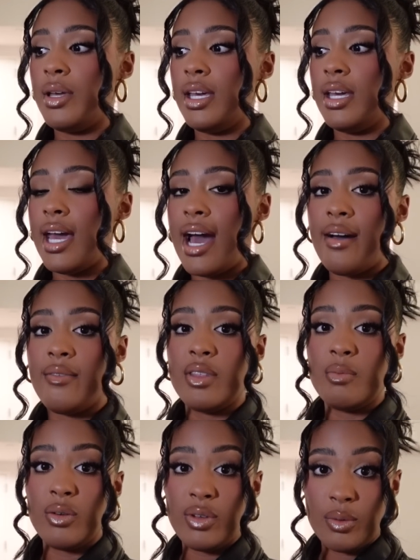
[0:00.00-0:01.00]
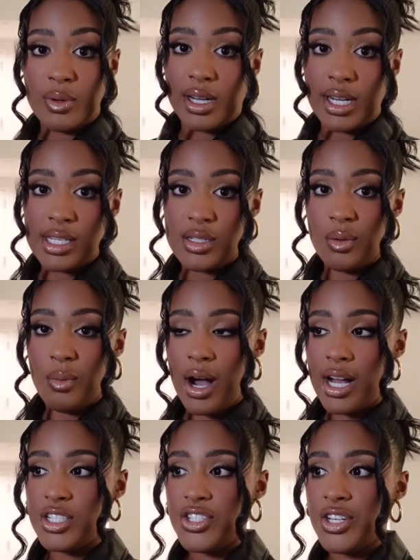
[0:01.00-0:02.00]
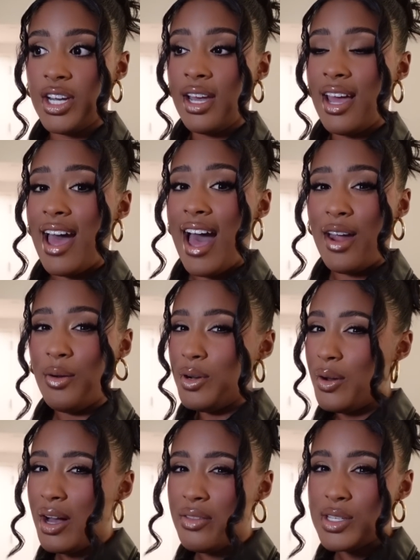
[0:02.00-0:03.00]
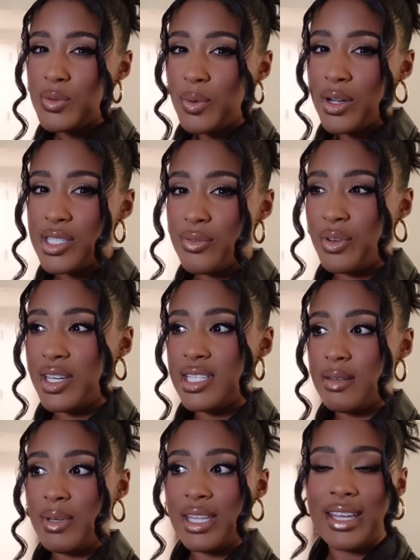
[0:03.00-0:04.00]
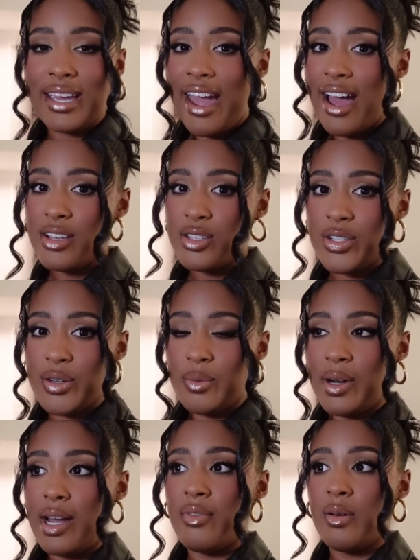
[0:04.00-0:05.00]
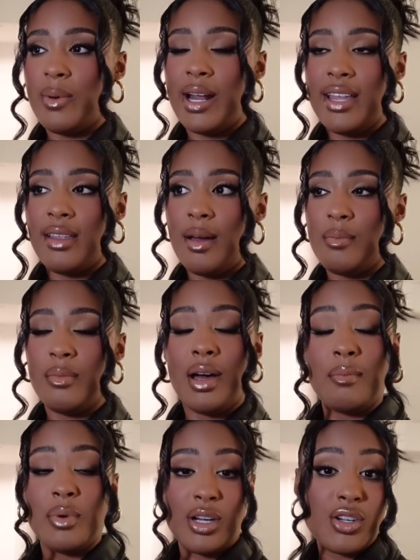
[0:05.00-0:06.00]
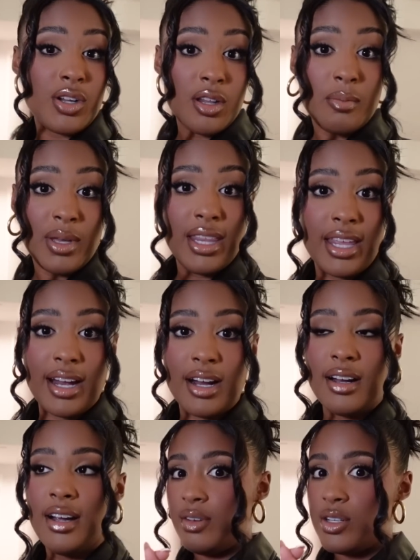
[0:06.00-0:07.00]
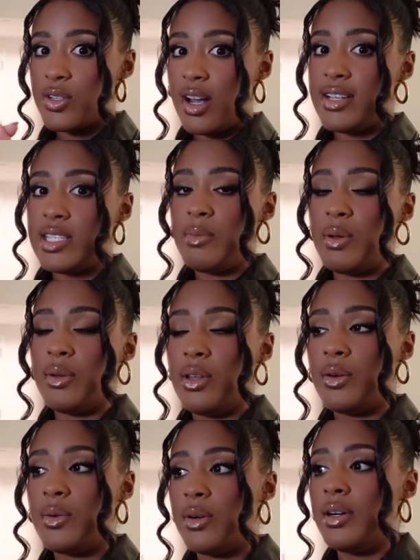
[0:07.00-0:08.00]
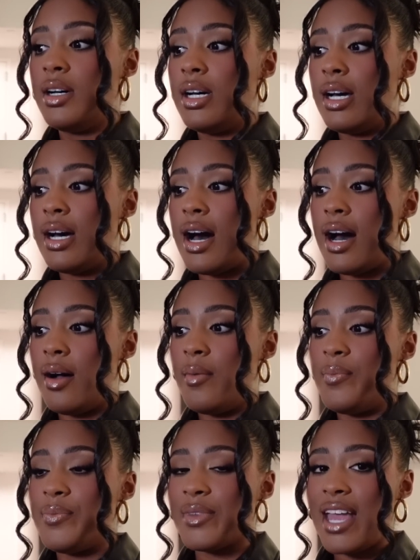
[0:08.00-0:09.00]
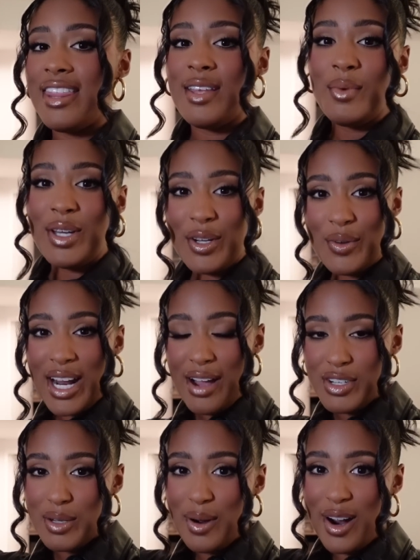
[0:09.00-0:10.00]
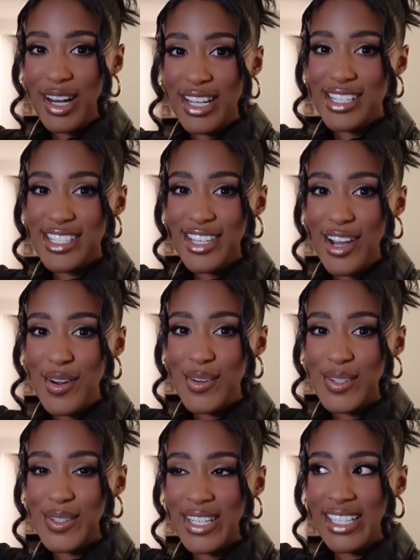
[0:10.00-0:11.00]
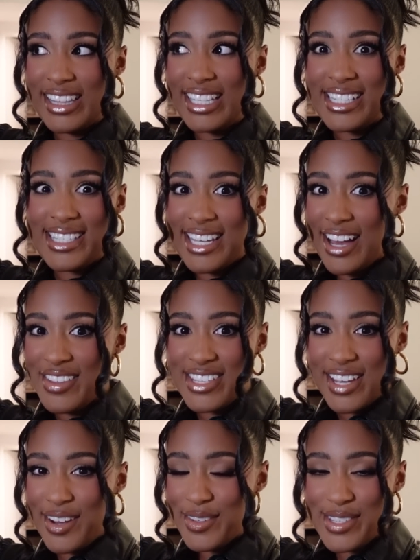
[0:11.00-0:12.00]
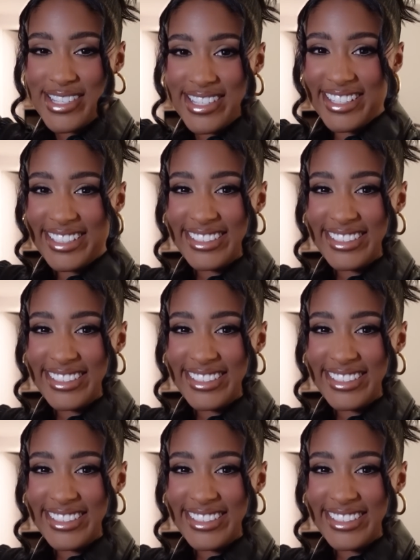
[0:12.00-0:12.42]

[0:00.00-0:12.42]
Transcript: we have the movie we're gonna get to watch. I don't know how this works, if we get to meet the cast or whatever, but I'm pretty sure they'll be there. Fingers crossed, that'd be really cool. And then we go to an after party, so let's see how this goes.